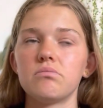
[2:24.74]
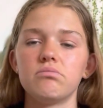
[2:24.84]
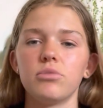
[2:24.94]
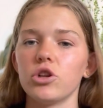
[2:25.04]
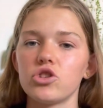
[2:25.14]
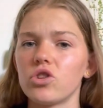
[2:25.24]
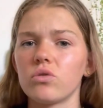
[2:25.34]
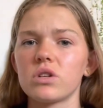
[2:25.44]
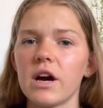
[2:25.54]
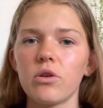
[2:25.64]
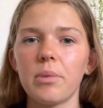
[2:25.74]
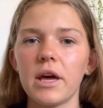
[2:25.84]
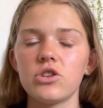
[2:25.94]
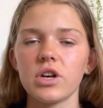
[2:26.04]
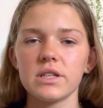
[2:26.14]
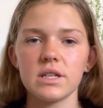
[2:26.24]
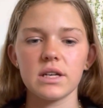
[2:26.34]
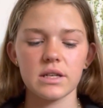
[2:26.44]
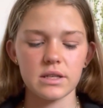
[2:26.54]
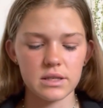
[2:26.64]
bullet journal title page
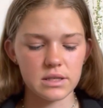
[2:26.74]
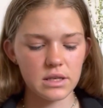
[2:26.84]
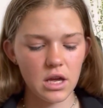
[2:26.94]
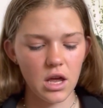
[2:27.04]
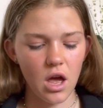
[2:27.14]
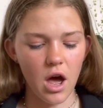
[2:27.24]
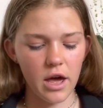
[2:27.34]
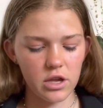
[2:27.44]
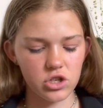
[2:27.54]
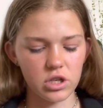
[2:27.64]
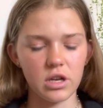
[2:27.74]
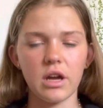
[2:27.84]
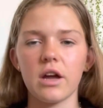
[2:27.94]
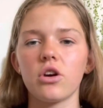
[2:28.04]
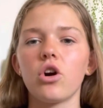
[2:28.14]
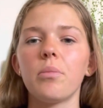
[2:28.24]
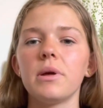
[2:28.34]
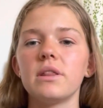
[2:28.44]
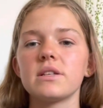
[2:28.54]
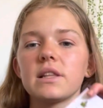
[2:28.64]
ideas. I actually kind of copied
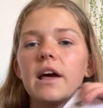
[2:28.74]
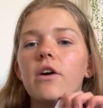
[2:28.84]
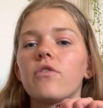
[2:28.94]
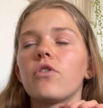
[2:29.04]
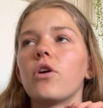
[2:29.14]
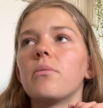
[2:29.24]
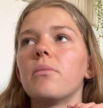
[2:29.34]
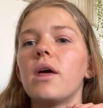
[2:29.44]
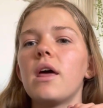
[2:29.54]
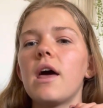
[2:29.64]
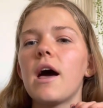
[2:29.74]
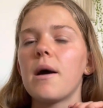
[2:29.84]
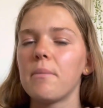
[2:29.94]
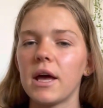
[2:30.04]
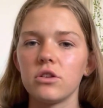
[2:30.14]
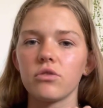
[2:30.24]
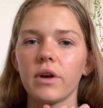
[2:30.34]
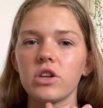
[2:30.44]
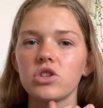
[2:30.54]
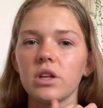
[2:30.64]
this layout from Amanda
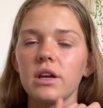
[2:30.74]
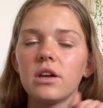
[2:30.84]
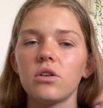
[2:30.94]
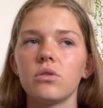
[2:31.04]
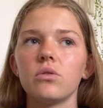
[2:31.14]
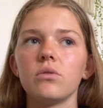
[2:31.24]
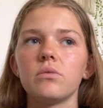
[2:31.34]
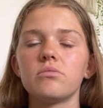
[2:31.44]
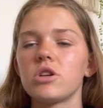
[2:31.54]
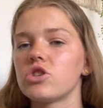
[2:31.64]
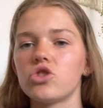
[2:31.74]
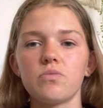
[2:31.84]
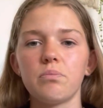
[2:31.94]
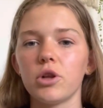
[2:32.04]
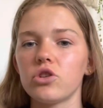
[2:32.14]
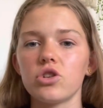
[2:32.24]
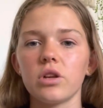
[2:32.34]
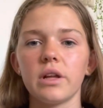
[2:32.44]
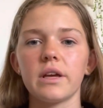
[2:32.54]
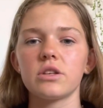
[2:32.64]
Rachely, who does bullet
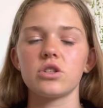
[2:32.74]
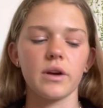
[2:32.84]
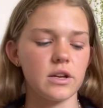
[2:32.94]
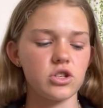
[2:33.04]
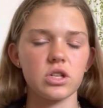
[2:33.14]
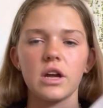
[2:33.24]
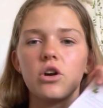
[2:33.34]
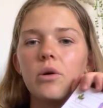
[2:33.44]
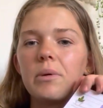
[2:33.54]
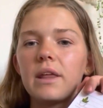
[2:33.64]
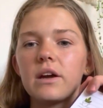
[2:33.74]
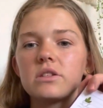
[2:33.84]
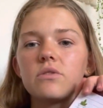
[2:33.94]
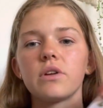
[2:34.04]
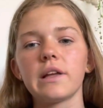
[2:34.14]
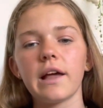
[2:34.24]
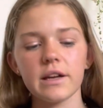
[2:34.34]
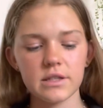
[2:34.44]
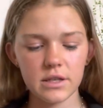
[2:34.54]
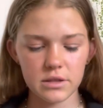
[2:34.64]
journaling, so I just kind of copied that because I really
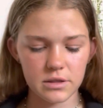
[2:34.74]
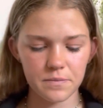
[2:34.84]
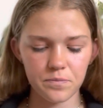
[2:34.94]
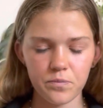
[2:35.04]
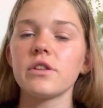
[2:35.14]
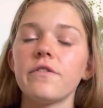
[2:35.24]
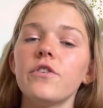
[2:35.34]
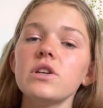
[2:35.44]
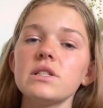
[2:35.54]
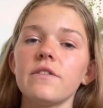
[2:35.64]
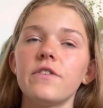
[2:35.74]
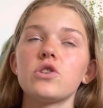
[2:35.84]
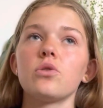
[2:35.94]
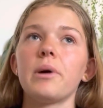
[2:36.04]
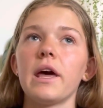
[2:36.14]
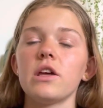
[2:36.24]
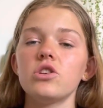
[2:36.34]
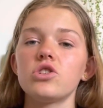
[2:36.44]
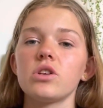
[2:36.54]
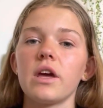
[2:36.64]
liked it. The first official
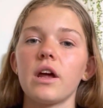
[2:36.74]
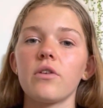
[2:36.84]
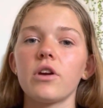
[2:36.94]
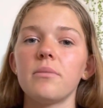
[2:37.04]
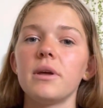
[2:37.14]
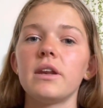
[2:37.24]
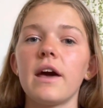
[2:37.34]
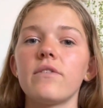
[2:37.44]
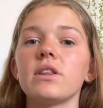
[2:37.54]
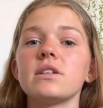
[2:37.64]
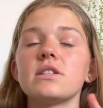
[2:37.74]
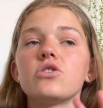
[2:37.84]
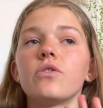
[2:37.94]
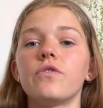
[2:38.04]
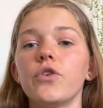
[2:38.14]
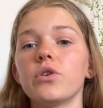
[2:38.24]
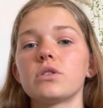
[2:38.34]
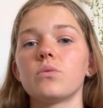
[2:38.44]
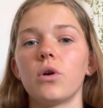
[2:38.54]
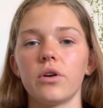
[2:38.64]
page, and I recommend having this as your
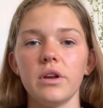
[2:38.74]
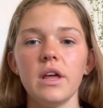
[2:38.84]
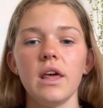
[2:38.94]
first one,